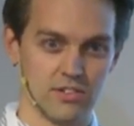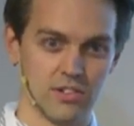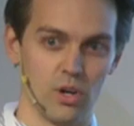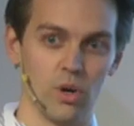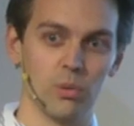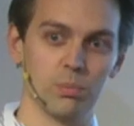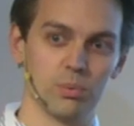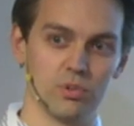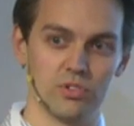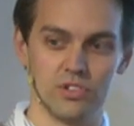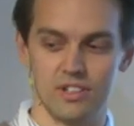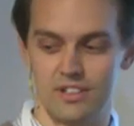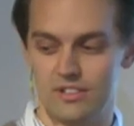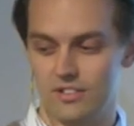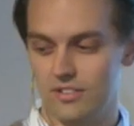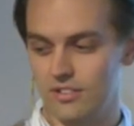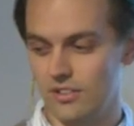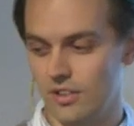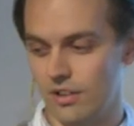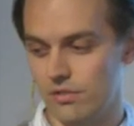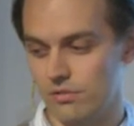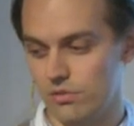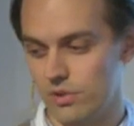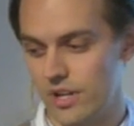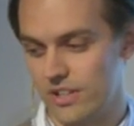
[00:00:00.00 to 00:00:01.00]
the opposite
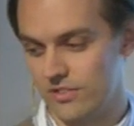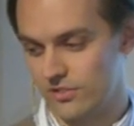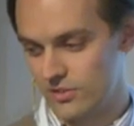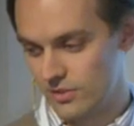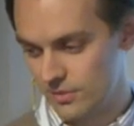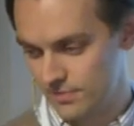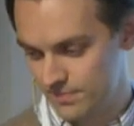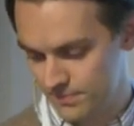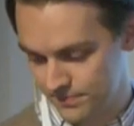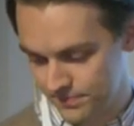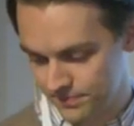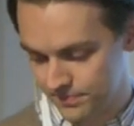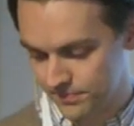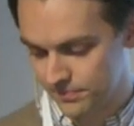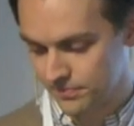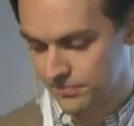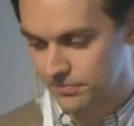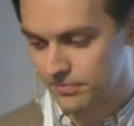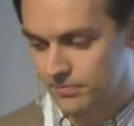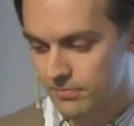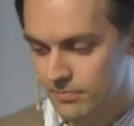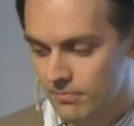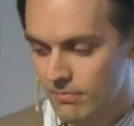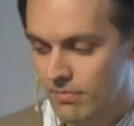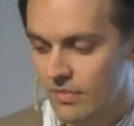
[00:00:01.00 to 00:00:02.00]
of REST.
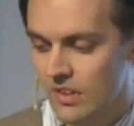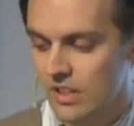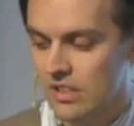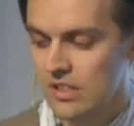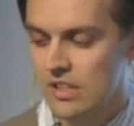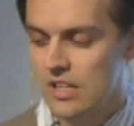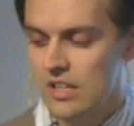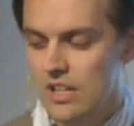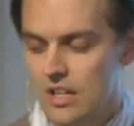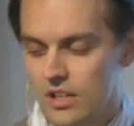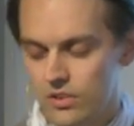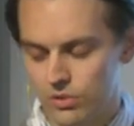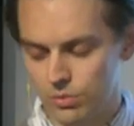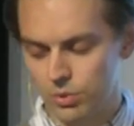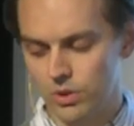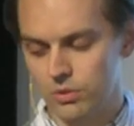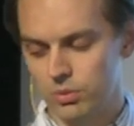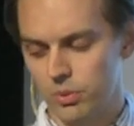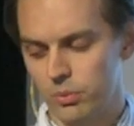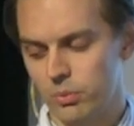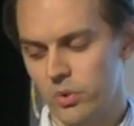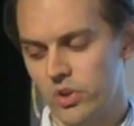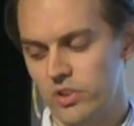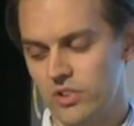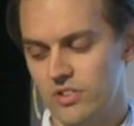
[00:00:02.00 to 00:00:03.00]
So what we
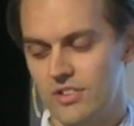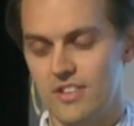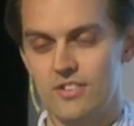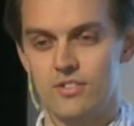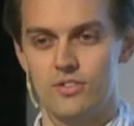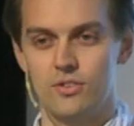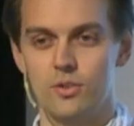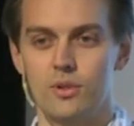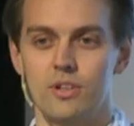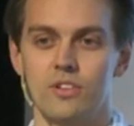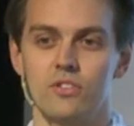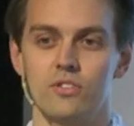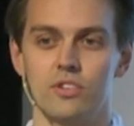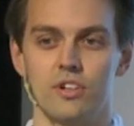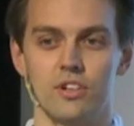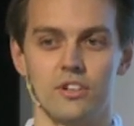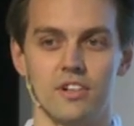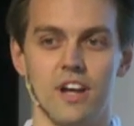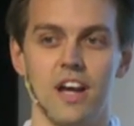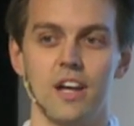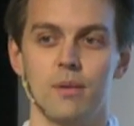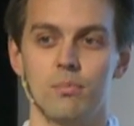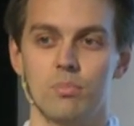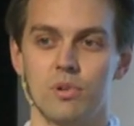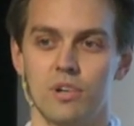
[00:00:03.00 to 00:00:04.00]
want is to insert
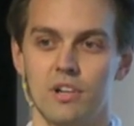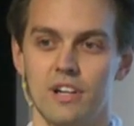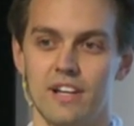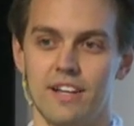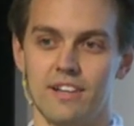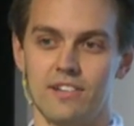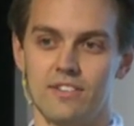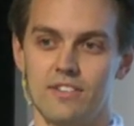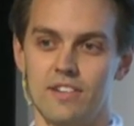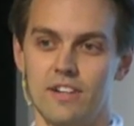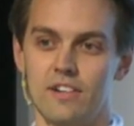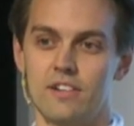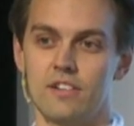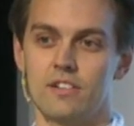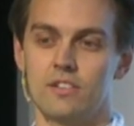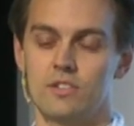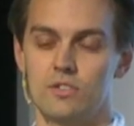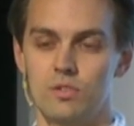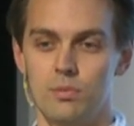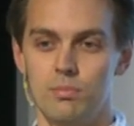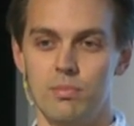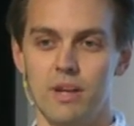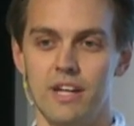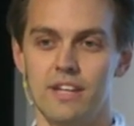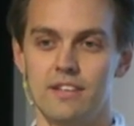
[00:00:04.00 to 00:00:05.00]
hyperlinks here
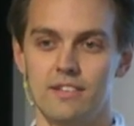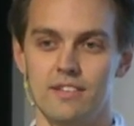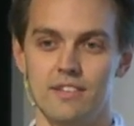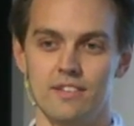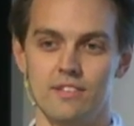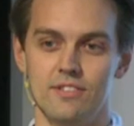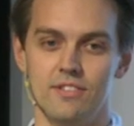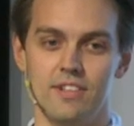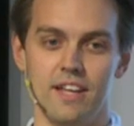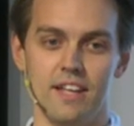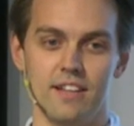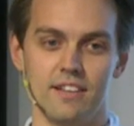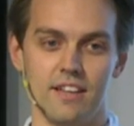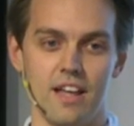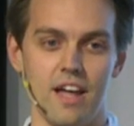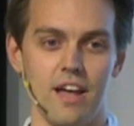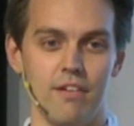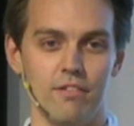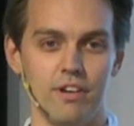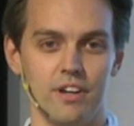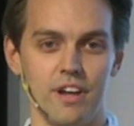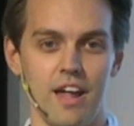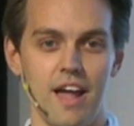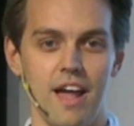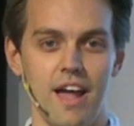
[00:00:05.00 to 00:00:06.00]
to make this data have
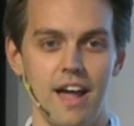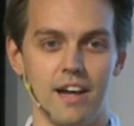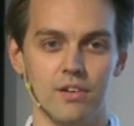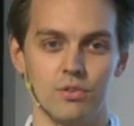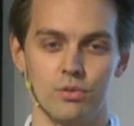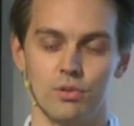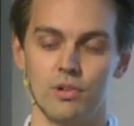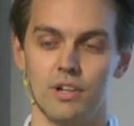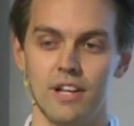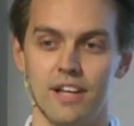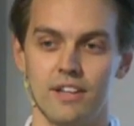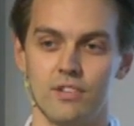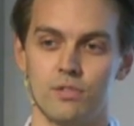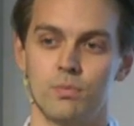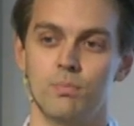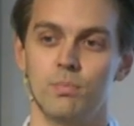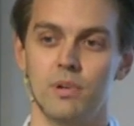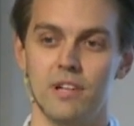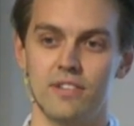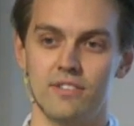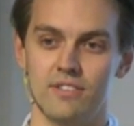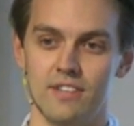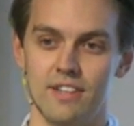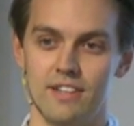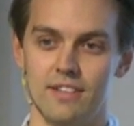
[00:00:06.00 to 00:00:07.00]
an actual
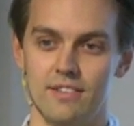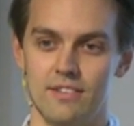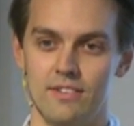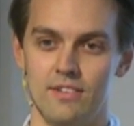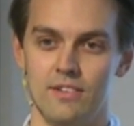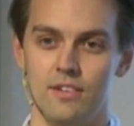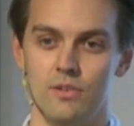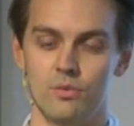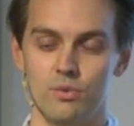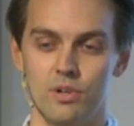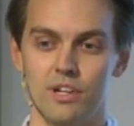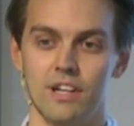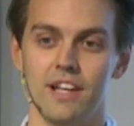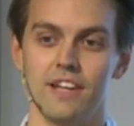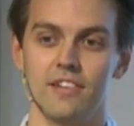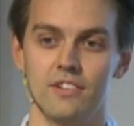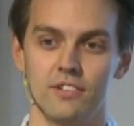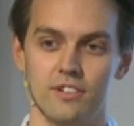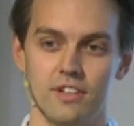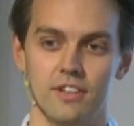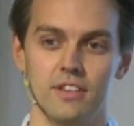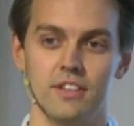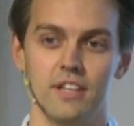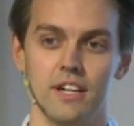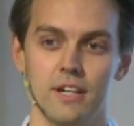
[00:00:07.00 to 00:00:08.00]
explicit
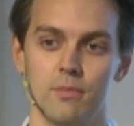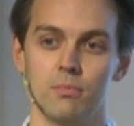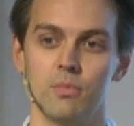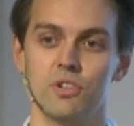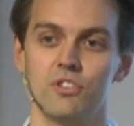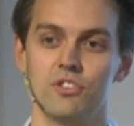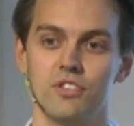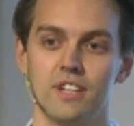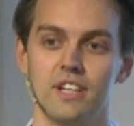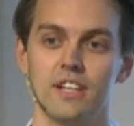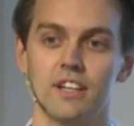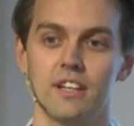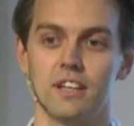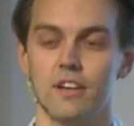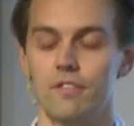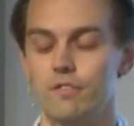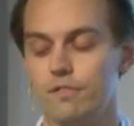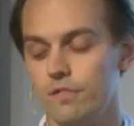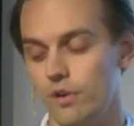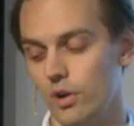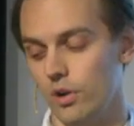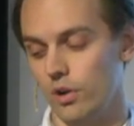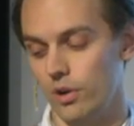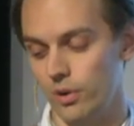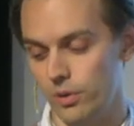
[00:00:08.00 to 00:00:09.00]
relation that a machine can
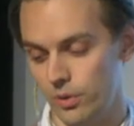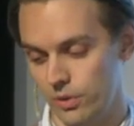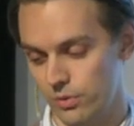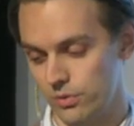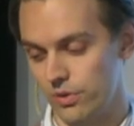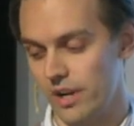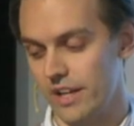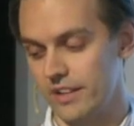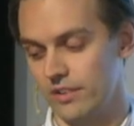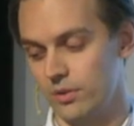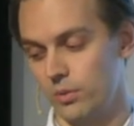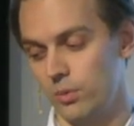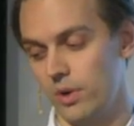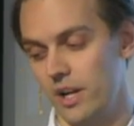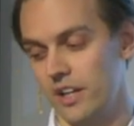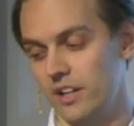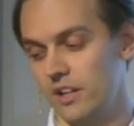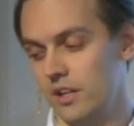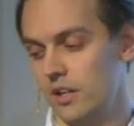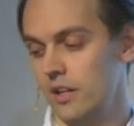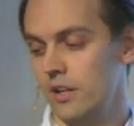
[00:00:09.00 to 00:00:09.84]
follow right away.